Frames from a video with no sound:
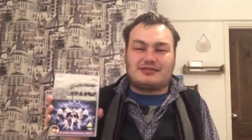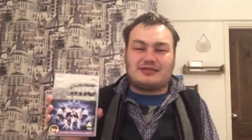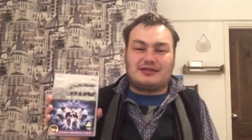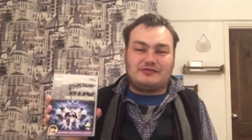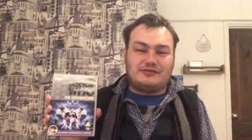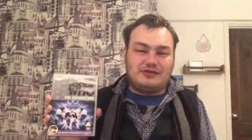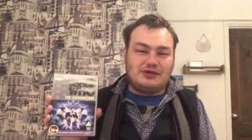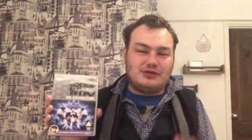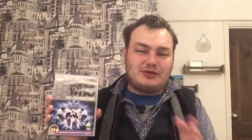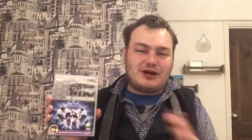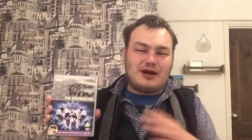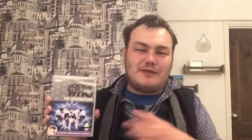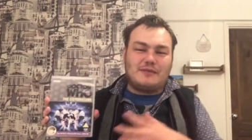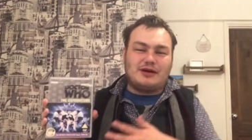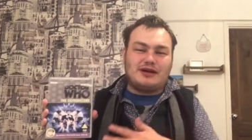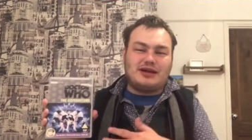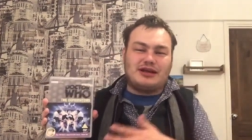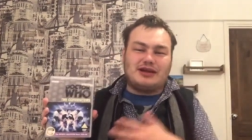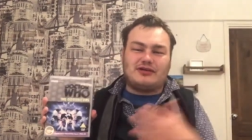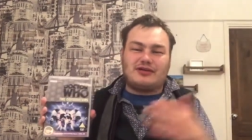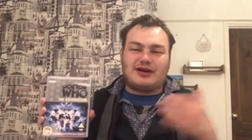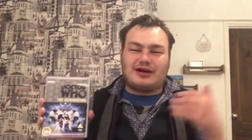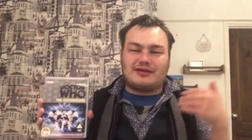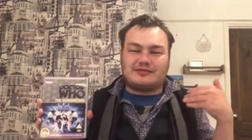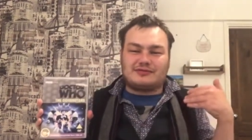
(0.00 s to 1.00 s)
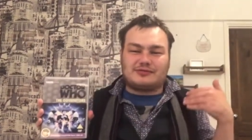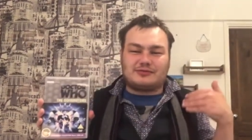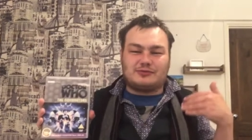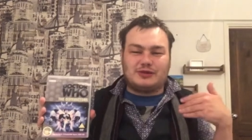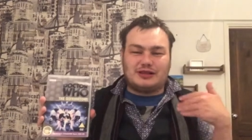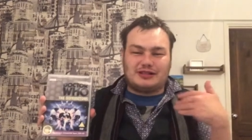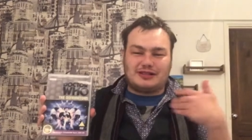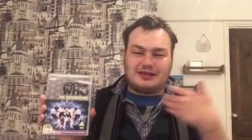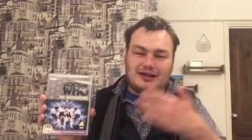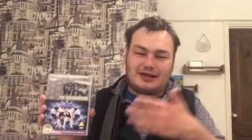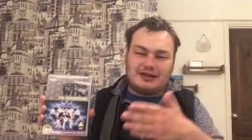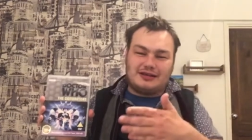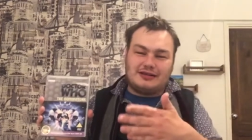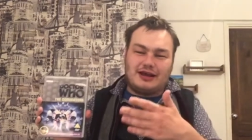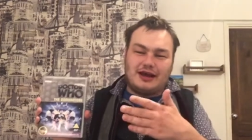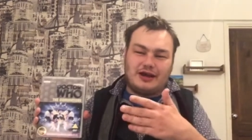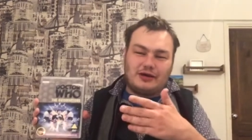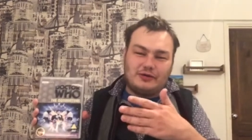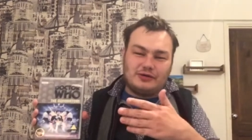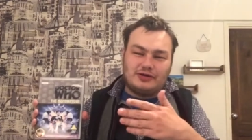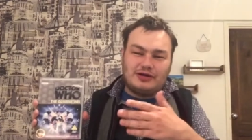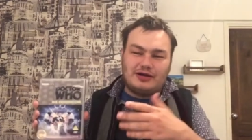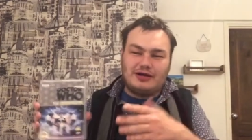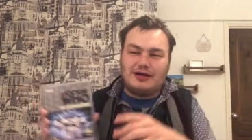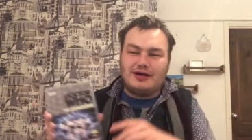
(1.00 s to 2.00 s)
If you come near us, we'll kill
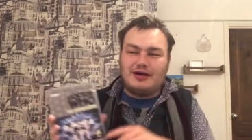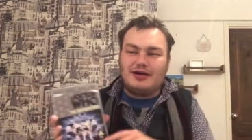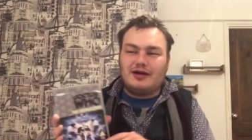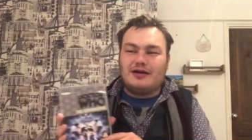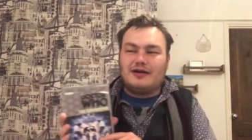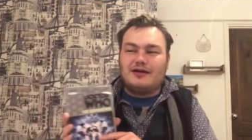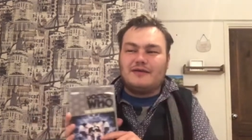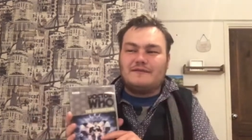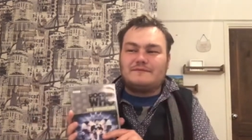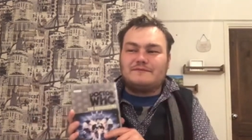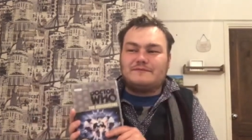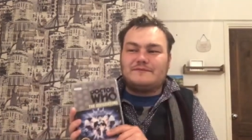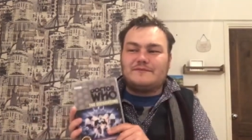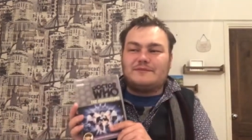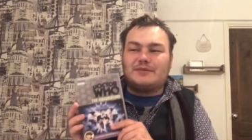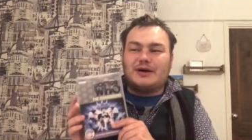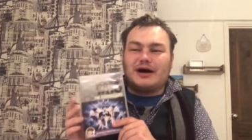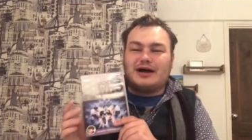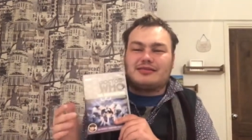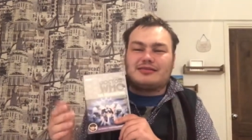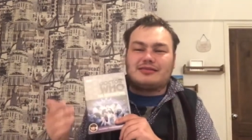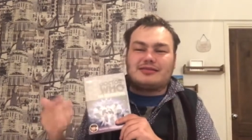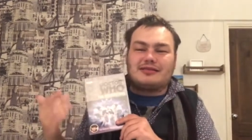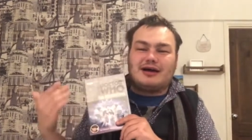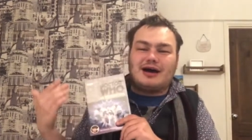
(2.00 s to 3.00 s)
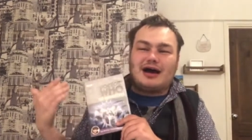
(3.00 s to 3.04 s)
you. But